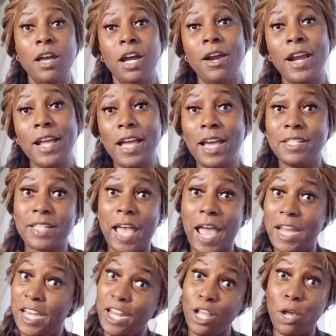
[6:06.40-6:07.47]
All right, guys, I
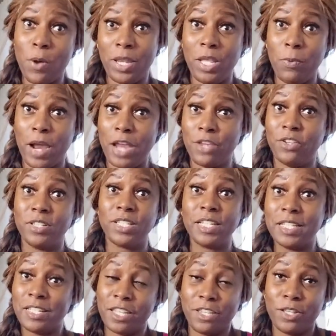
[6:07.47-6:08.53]
didn't go anywhere. I just
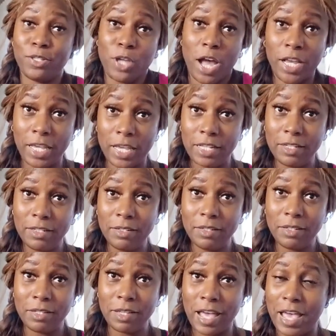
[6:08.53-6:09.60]
continued talking,
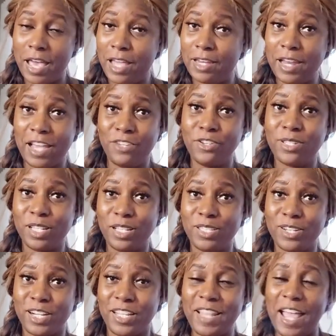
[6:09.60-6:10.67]
and I just
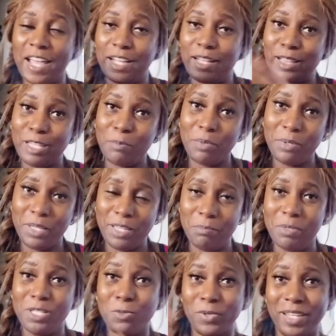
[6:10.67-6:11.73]
inserted that clip in
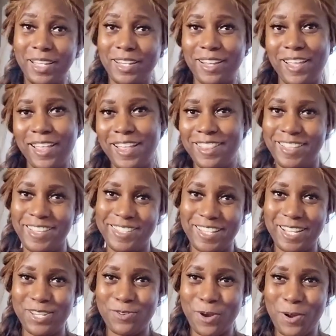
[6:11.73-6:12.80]
between this
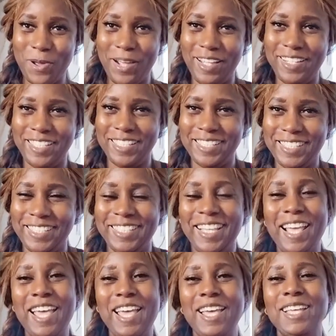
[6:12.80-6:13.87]
intro.
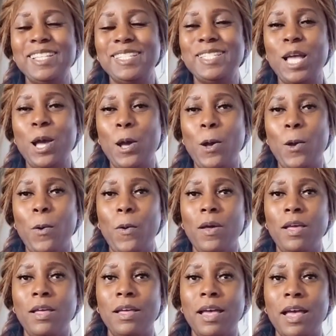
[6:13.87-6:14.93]
So
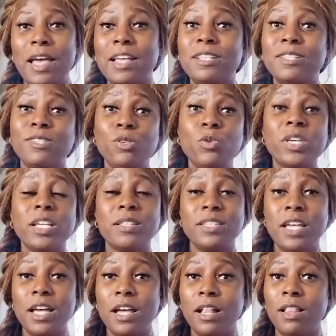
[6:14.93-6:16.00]
as you can
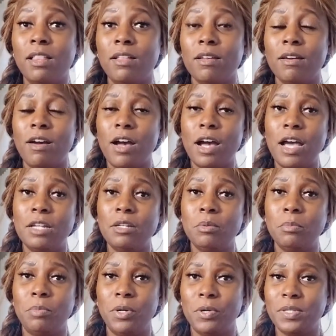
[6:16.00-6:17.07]
tell, on
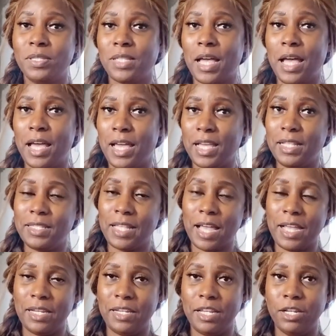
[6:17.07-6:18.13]
both sides,
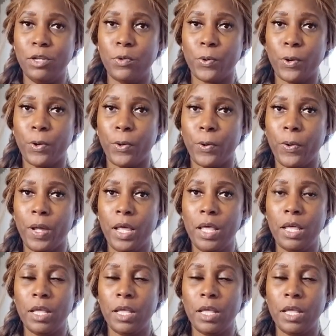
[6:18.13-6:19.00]
I did grow